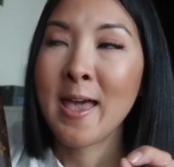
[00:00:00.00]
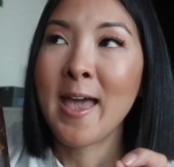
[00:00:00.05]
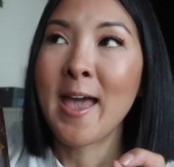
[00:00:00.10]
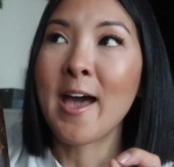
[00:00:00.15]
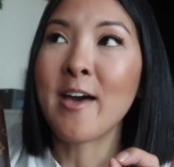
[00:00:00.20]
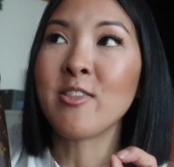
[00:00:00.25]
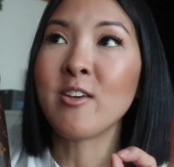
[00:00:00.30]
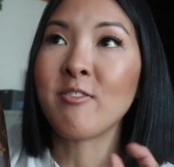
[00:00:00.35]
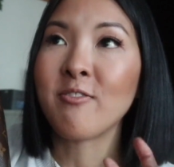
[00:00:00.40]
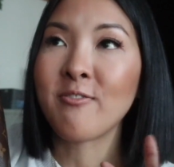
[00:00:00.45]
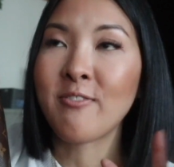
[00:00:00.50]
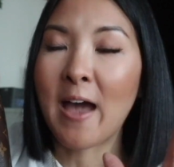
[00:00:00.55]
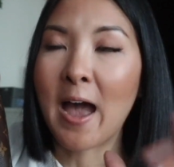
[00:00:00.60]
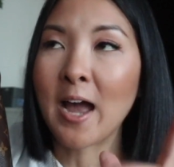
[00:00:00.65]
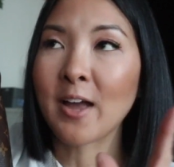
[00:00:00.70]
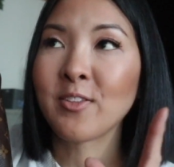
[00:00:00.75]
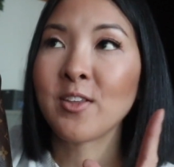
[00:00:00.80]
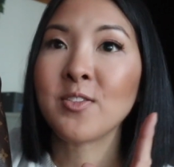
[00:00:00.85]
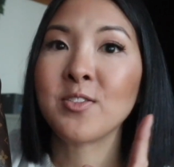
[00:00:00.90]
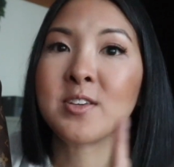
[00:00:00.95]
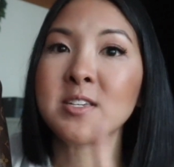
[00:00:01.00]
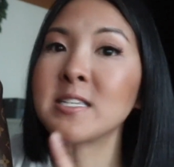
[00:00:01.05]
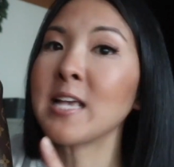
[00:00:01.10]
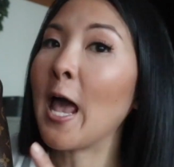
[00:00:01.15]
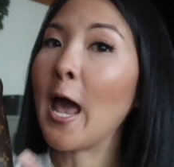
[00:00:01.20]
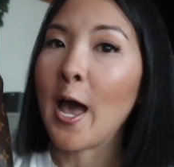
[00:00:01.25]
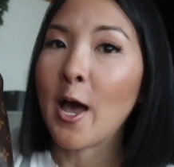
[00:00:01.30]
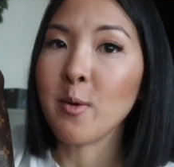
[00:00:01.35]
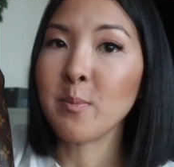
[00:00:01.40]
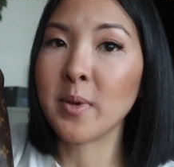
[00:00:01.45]
And the fact that this
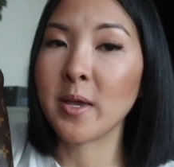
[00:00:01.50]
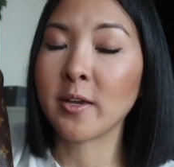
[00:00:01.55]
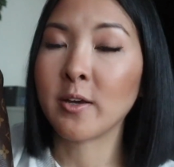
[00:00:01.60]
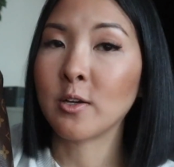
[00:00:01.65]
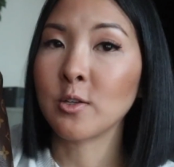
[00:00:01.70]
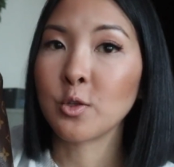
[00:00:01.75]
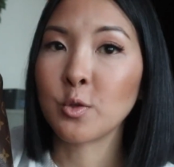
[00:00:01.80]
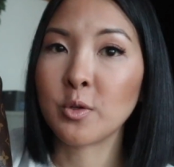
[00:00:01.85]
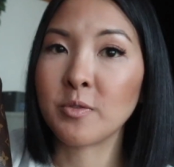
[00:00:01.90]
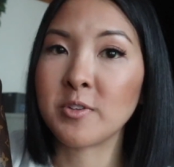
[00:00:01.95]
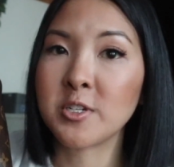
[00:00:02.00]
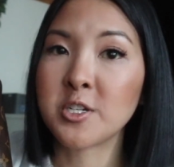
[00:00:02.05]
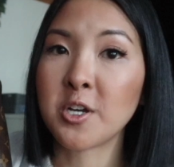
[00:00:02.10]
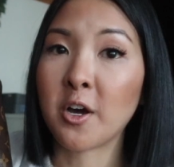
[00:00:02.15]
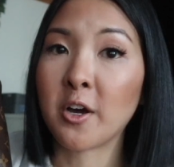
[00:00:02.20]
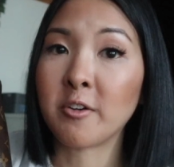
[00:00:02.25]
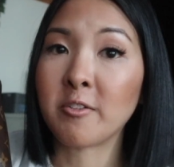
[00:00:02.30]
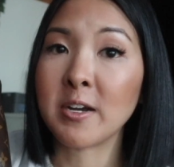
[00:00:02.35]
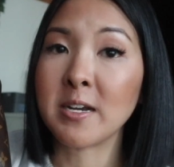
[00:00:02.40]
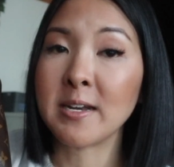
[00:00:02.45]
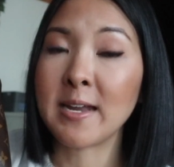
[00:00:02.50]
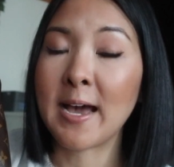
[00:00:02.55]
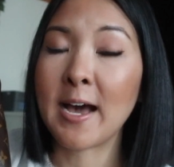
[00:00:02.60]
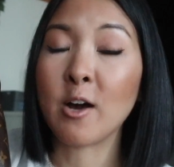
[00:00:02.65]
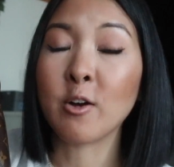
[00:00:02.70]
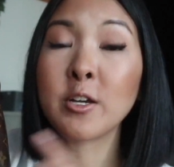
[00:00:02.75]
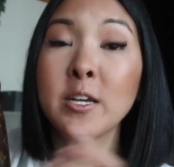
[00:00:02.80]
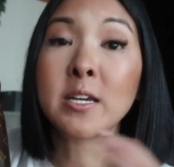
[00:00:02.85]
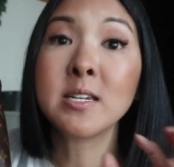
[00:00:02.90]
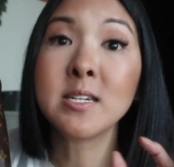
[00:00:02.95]
handbag on Louis Vuitton right now,
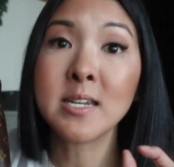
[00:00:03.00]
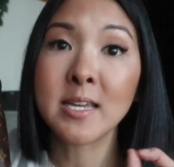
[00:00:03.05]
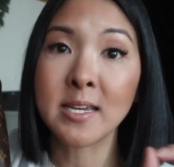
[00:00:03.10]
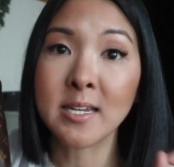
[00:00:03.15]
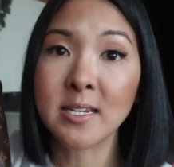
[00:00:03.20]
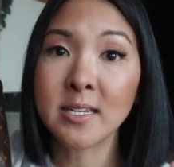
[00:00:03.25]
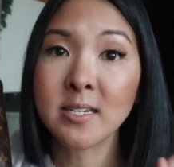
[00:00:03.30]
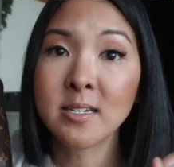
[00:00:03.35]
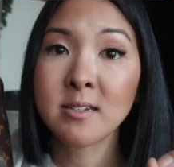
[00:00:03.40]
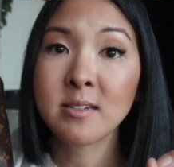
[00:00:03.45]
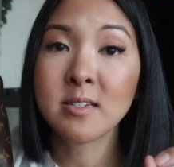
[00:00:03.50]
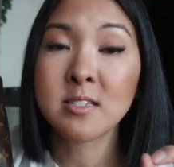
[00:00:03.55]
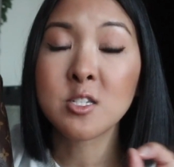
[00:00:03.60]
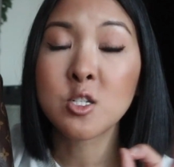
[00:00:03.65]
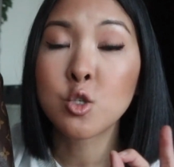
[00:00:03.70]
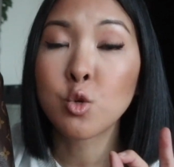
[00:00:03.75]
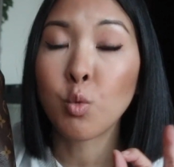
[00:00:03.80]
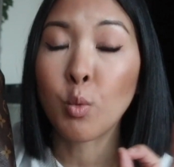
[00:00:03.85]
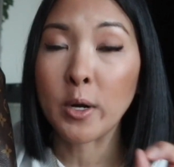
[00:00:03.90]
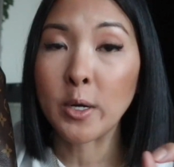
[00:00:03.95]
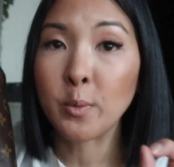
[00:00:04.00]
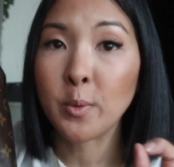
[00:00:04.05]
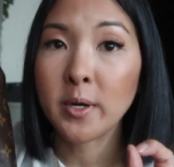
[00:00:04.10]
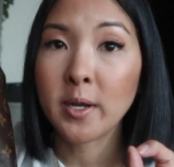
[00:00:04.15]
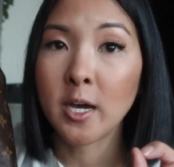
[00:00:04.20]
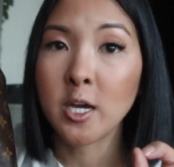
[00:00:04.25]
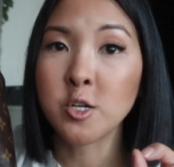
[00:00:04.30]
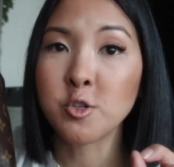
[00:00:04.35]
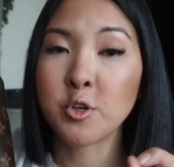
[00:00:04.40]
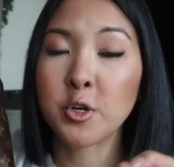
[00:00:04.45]
Canadian, is
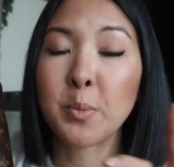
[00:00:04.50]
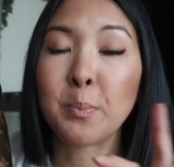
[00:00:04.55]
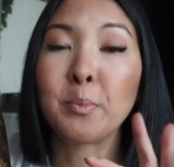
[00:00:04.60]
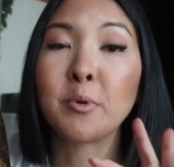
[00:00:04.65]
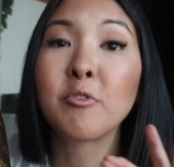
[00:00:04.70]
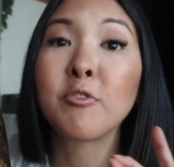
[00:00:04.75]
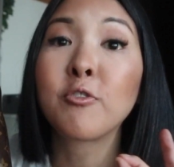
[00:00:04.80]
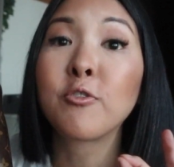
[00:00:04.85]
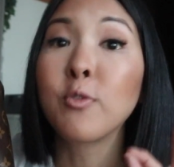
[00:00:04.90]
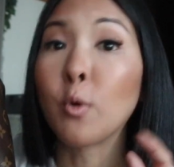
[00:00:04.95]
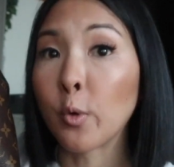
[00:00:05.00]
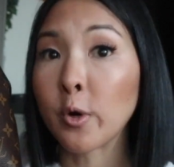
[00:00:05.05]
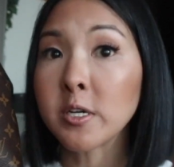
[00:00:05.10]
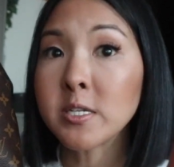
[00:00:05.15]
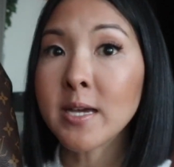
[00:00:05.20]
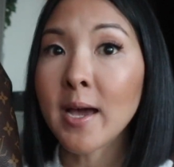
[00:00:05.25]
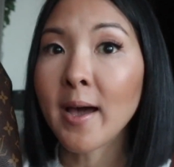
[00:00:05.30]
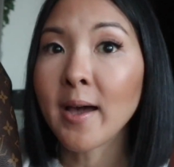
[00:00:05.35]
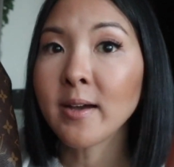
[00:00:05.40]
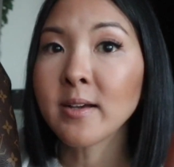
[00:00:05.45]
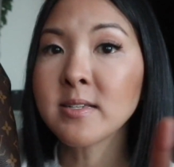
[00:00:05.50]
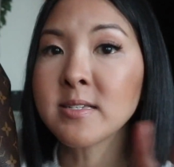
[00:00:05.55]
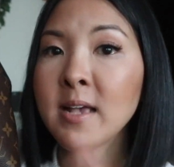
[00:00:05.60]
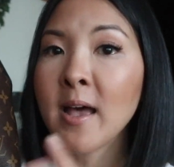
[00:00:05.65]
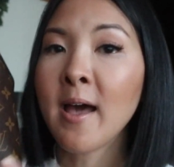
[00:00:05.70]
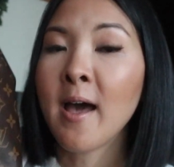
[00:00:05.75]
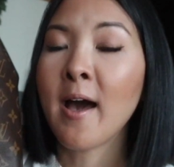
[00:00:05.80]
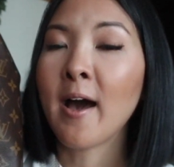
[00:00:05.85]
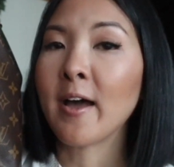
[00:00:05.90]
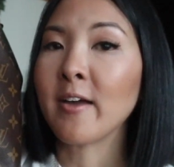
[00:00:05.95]
$2,100 before tax,
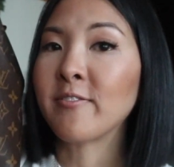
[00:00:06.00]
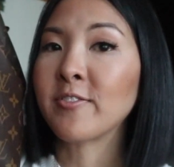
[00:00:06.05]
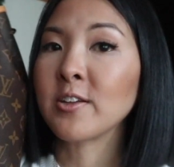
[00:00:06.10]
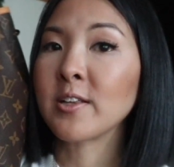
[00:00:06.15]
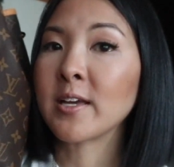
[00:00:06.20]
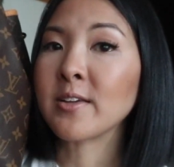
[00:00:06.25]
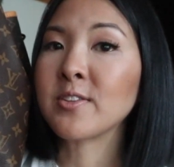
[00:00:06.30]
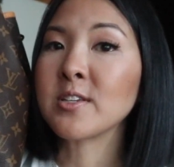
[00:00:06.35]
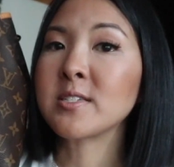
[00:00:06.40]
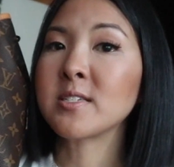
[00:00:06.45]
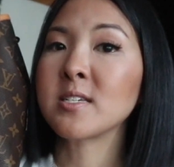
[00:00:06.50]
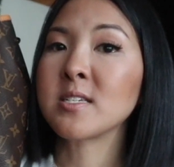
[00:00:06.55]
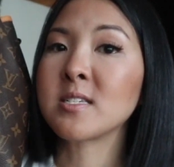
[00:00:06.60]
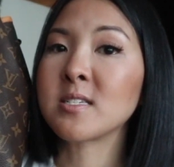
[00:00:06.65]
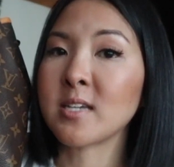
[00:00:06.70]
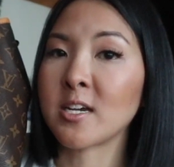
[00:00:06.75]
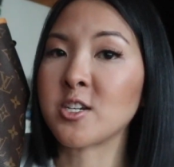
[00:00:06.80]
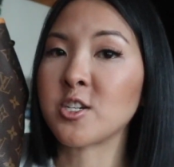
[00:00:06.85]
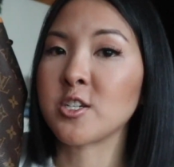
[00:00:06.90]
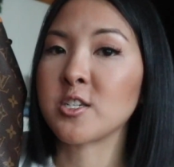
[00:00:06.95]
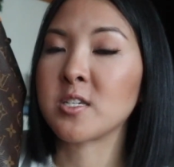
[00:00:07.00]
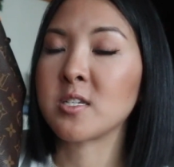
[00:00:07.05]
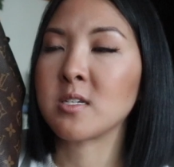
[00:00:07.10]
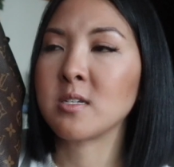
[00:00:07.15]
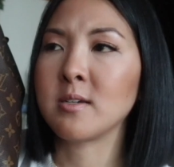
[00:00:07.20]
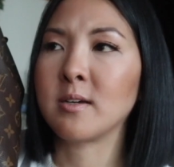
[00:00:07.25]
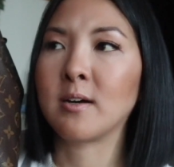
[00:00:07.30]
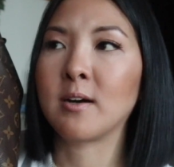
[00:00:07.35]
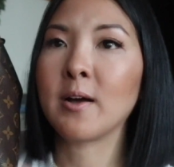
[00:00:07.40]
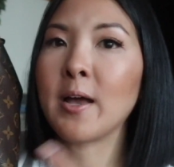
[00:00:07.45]
I feel like this is such a steal.